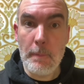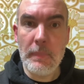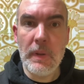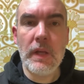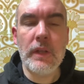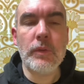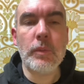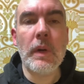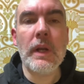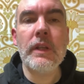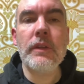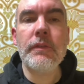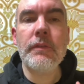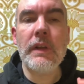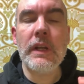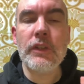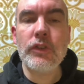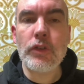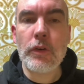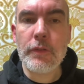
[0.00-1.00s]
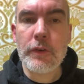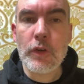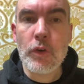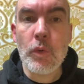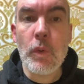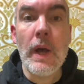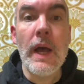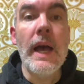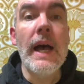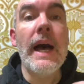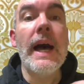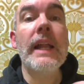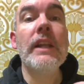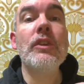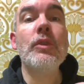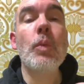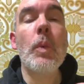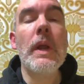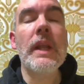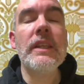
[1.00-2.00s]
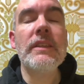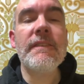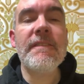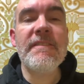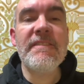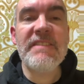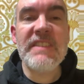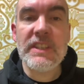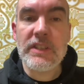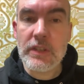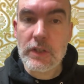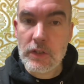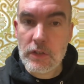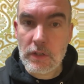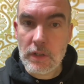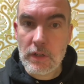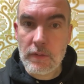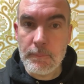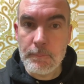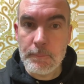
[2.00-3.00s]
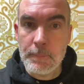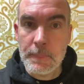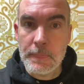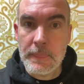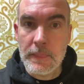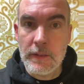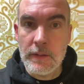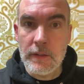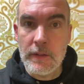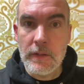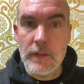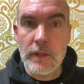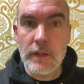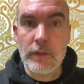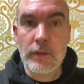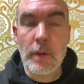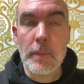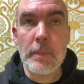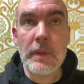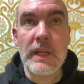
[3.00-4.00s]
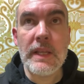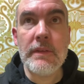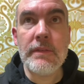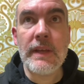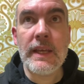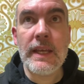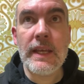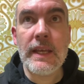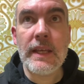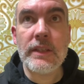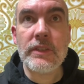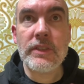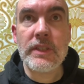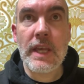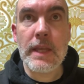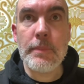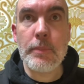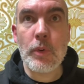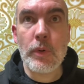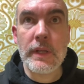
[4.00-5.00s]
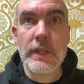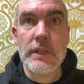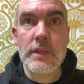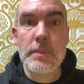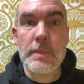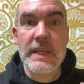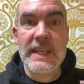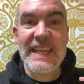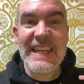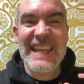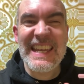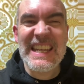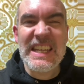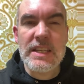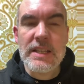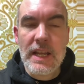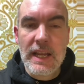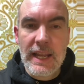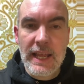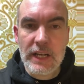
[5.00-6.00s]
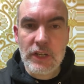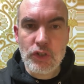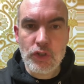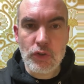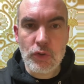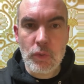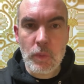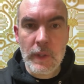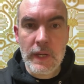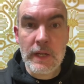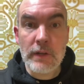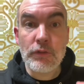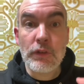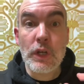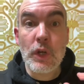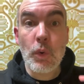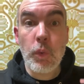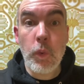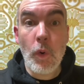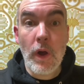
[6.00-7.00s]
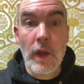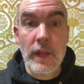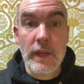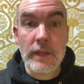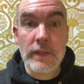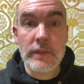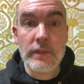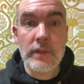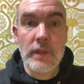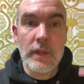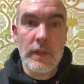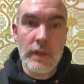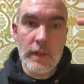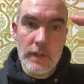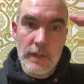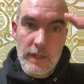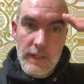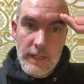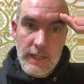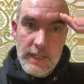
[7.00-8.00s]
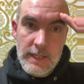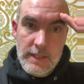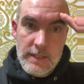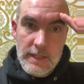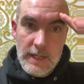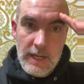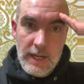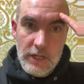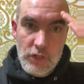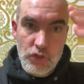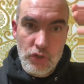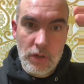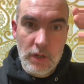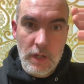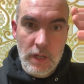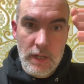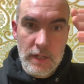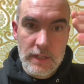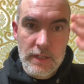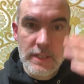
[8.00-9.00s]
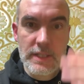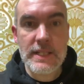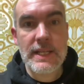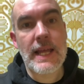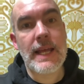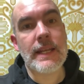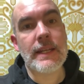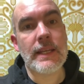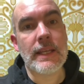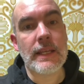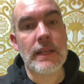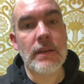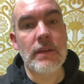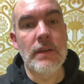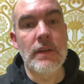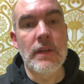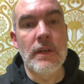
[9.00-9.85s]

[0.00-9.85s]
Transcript: as well as philosophical and as well as physical. So I believe skateboarding to be intellectual, it requires intellectual understanding.